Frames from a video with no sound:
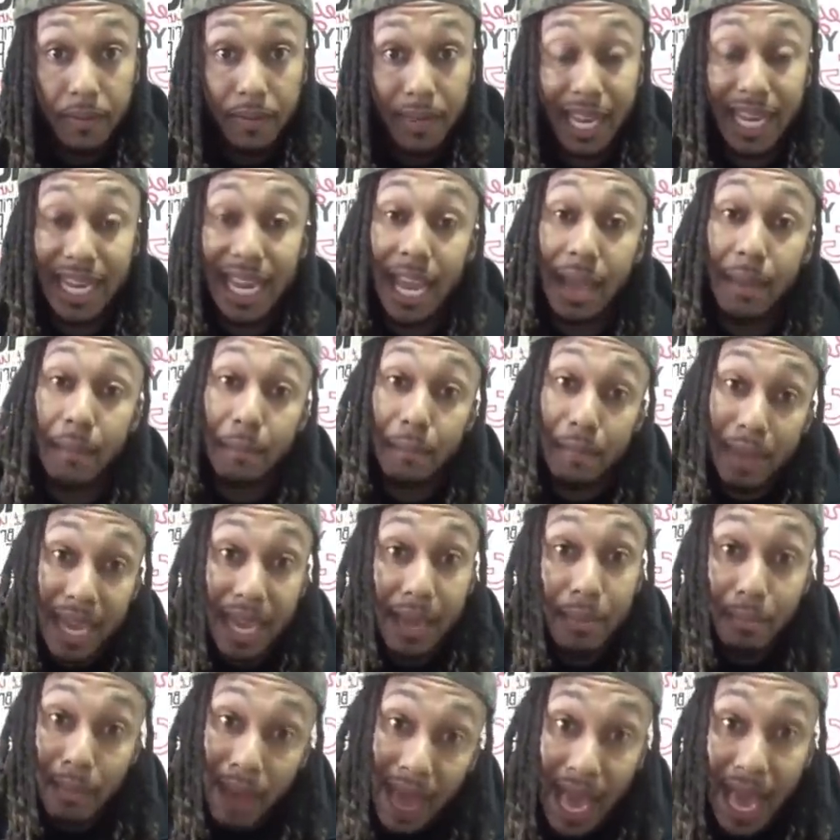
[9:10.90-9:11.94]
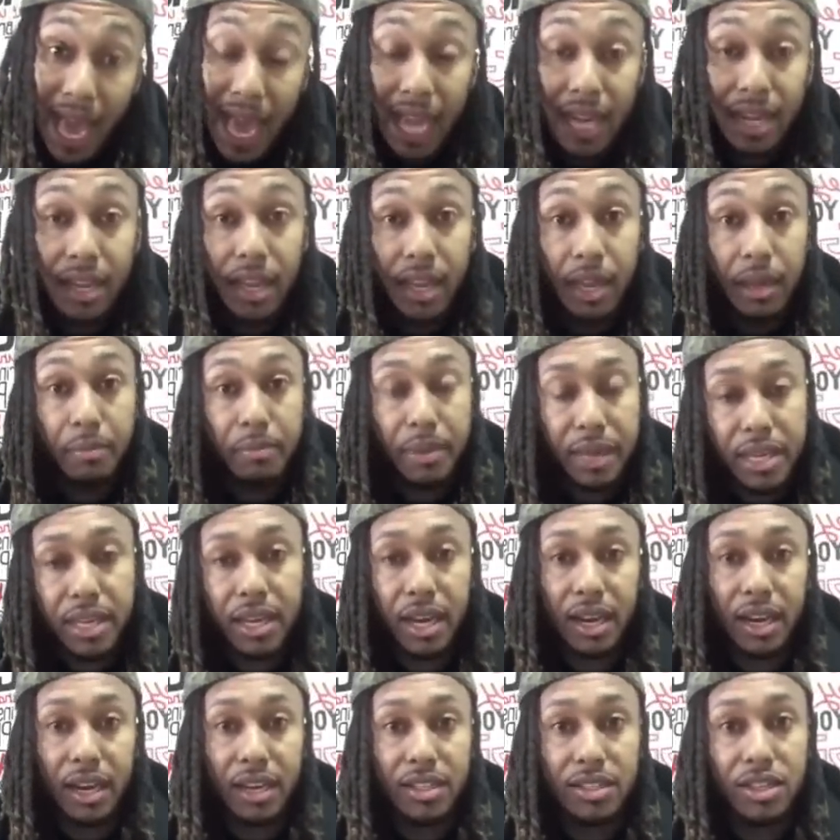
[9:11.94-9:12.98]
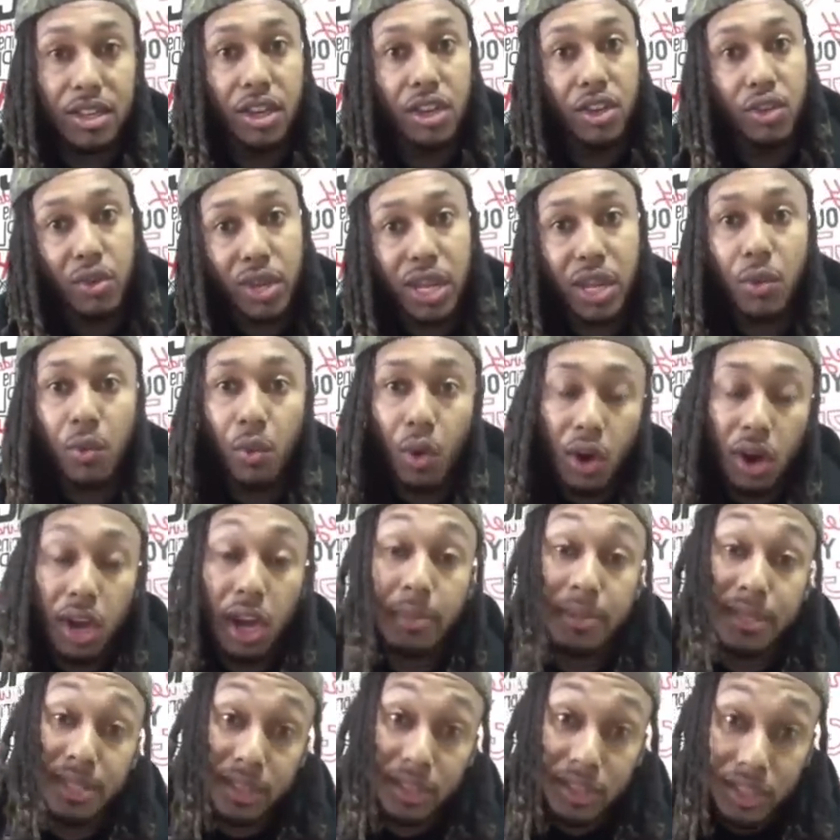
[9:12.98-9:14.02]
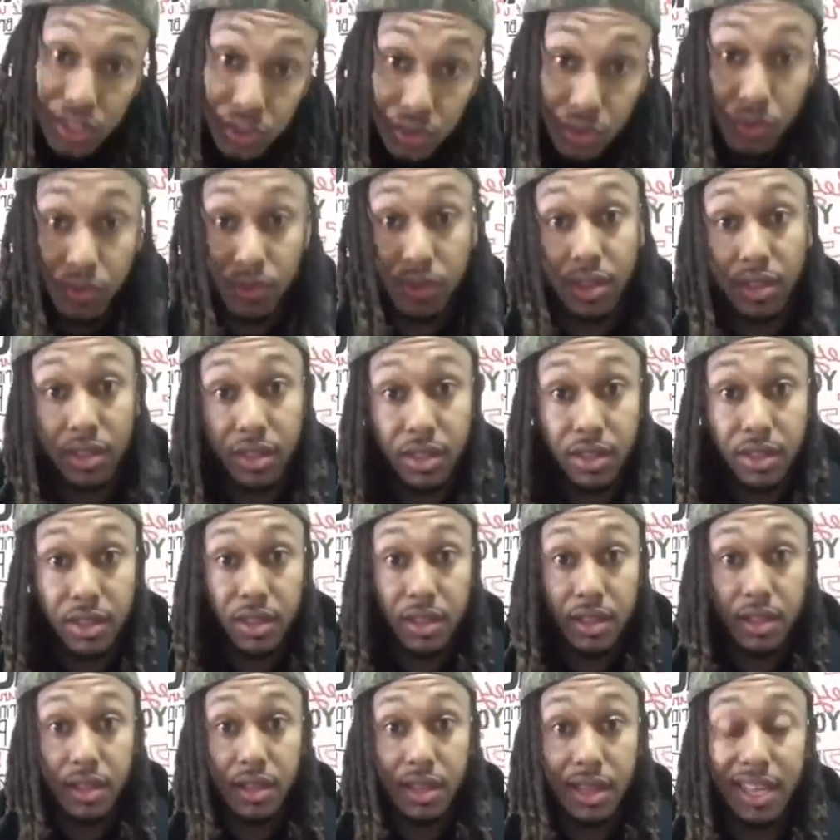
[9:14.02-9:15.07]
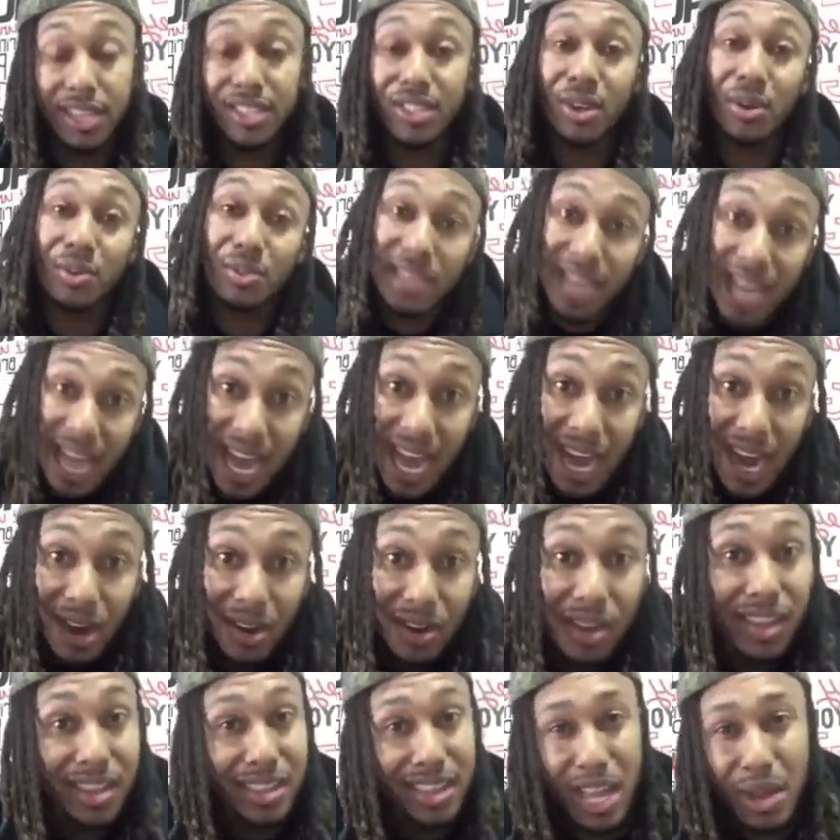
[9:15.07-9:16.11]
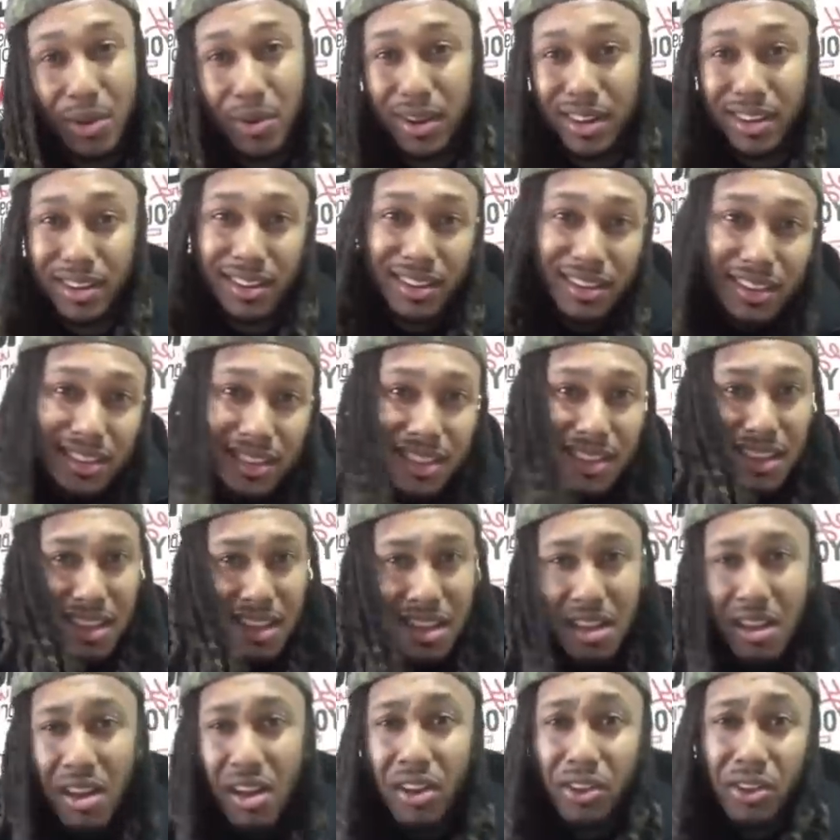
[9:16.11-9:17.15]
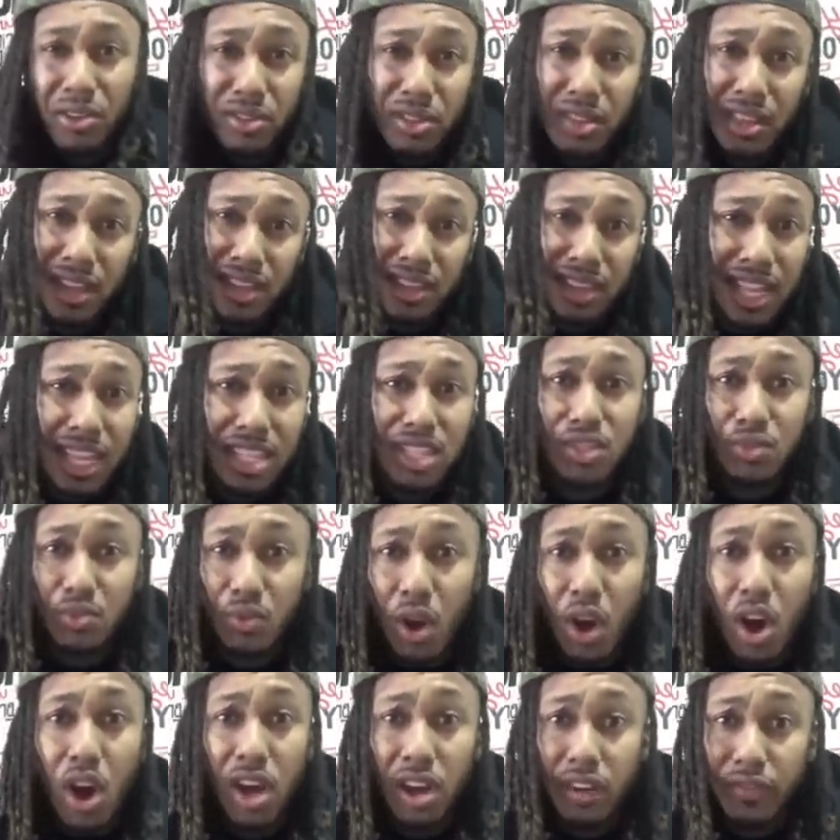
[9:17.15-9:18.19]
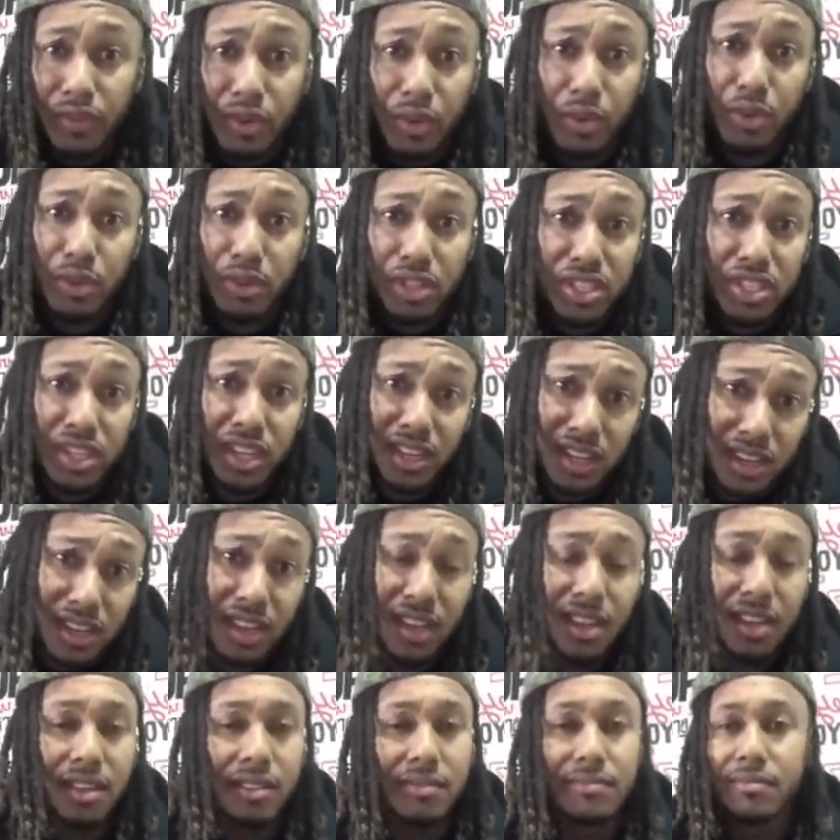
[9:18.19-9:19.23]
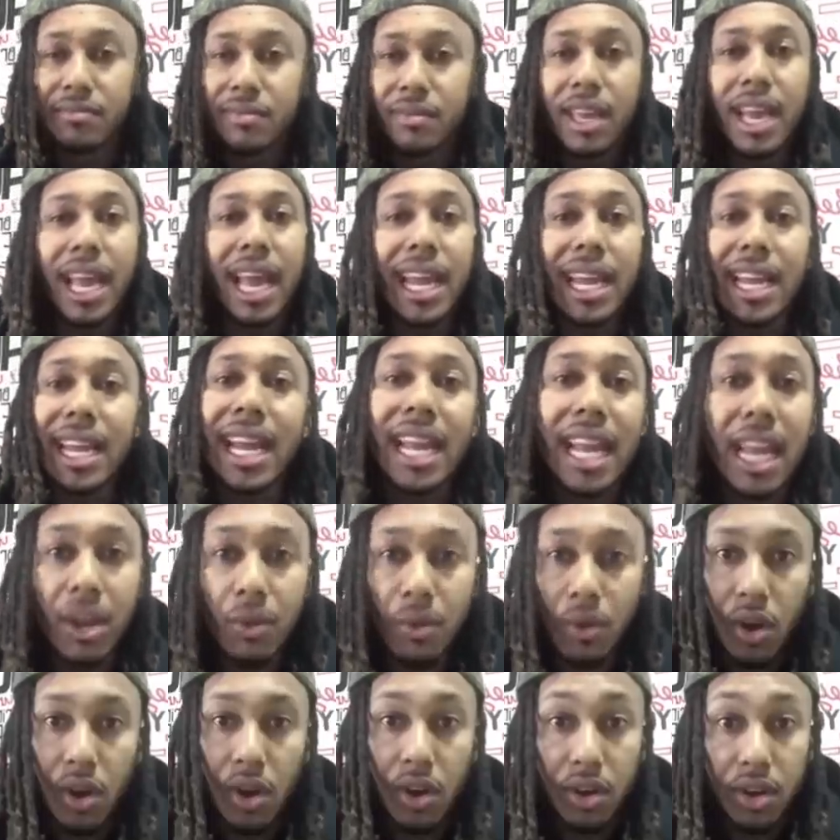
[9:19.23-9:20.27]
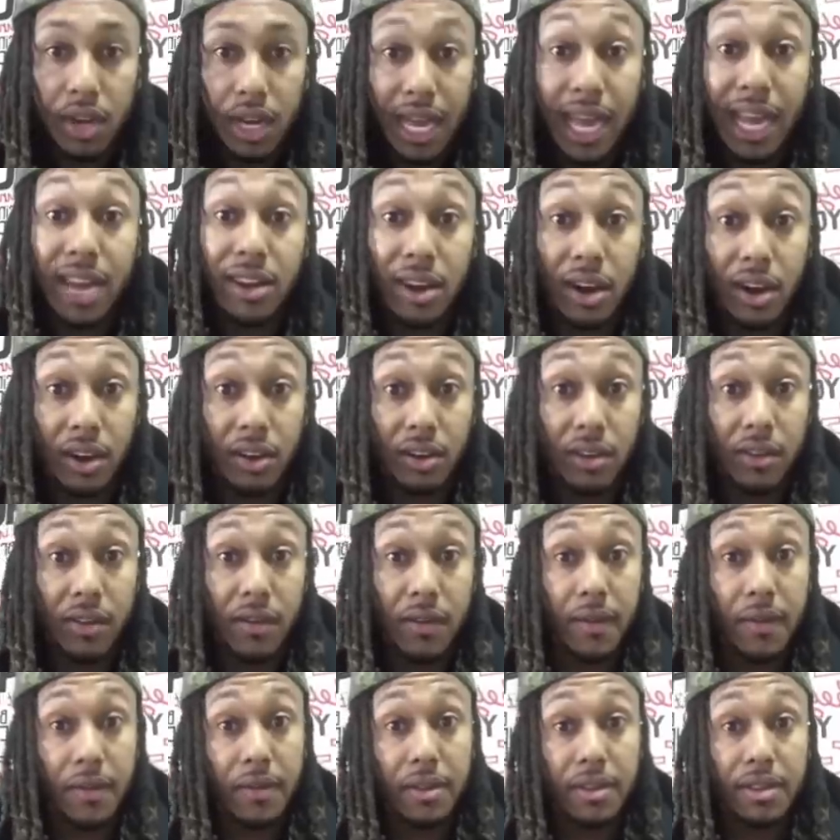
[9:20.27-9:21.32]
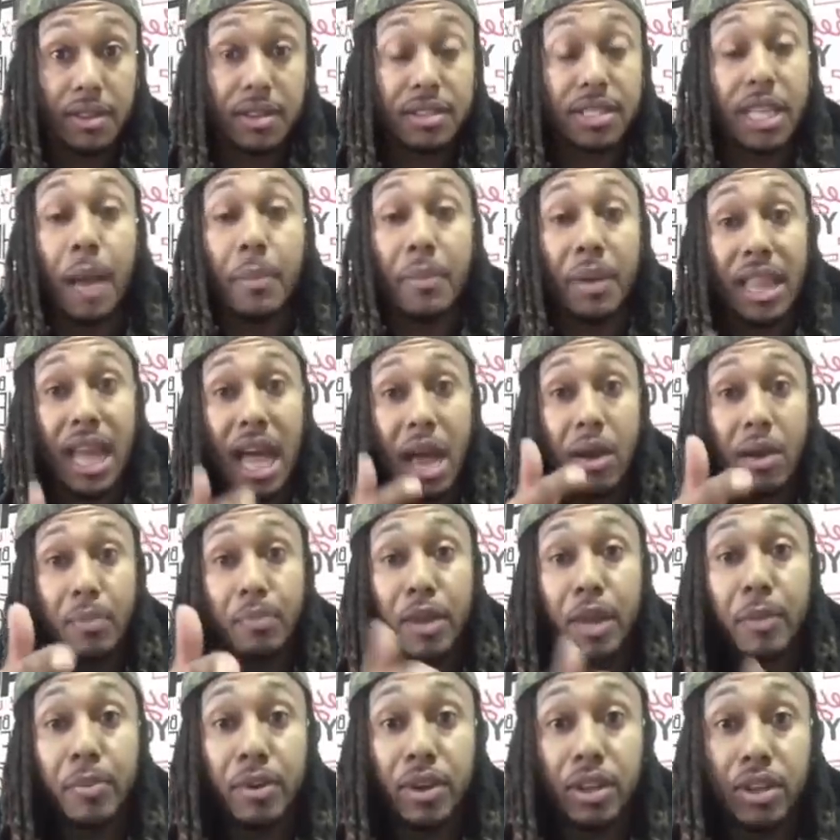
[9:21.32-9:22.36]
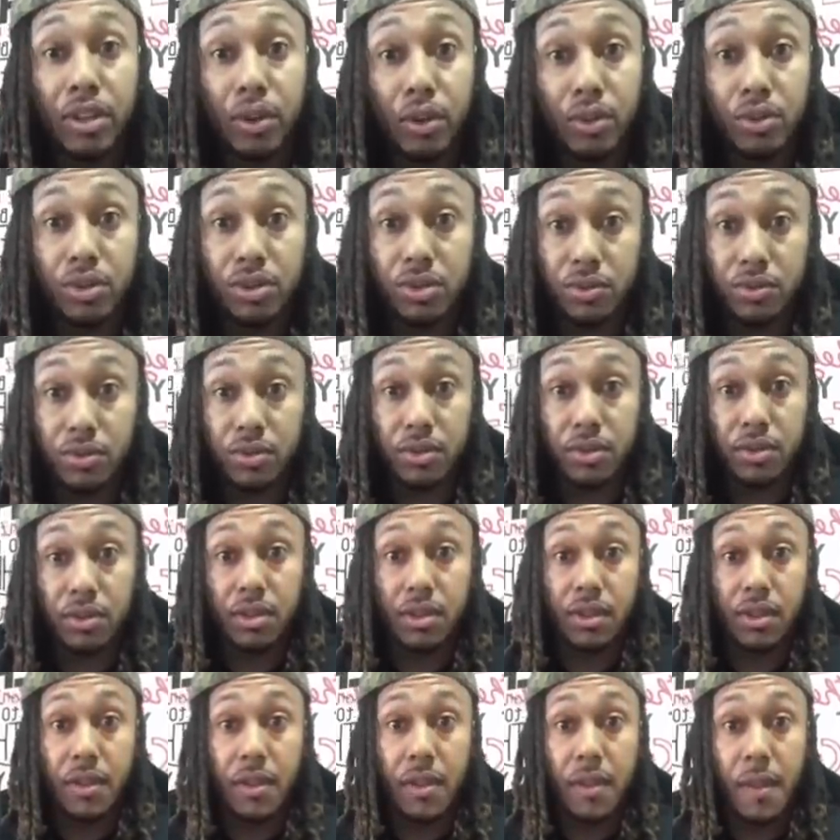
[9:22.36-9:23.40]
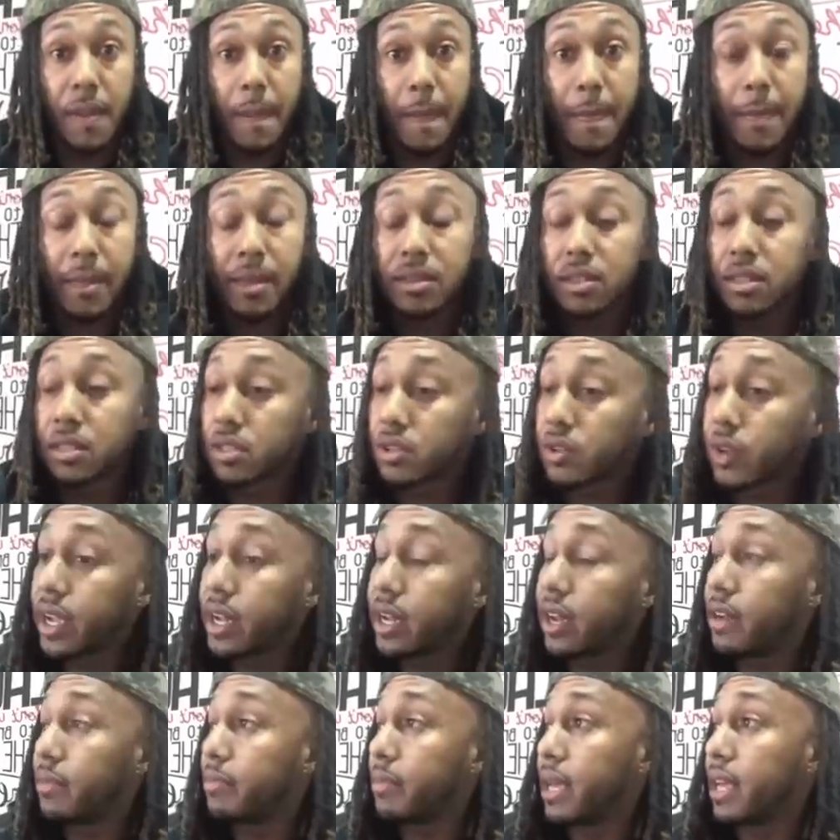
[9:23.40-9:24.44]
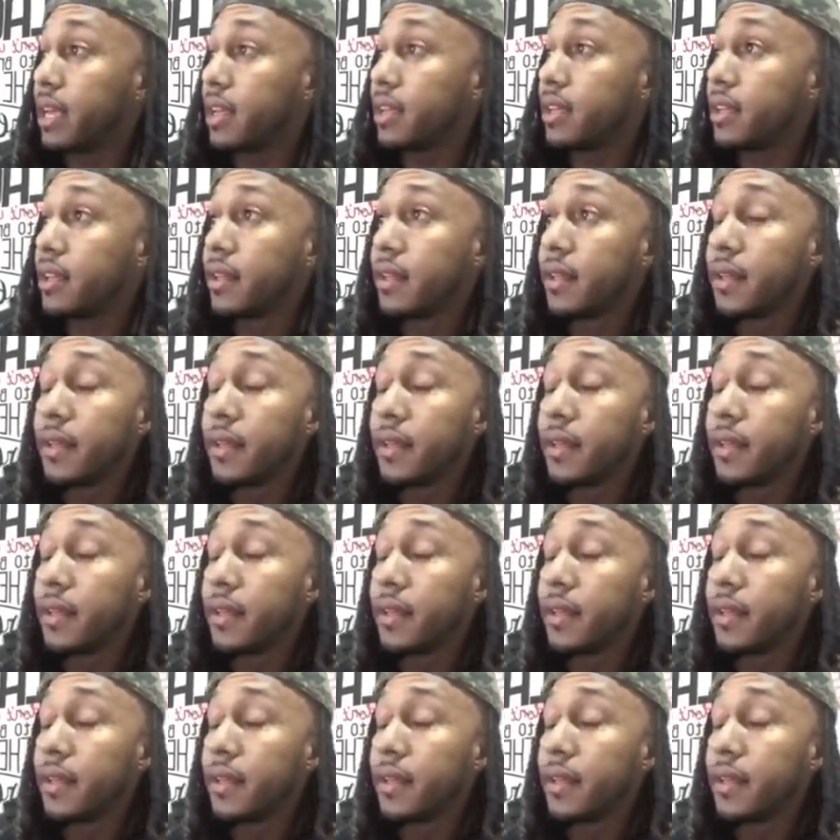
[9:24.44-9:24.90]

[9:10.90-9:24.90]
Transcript: And they big mad because you didn't woke up to the truth. And so now they want to, oh, that's wrong of you. You shouldn't. And that ain't wrong at all. Stop allowing people to use you. Straight up, man.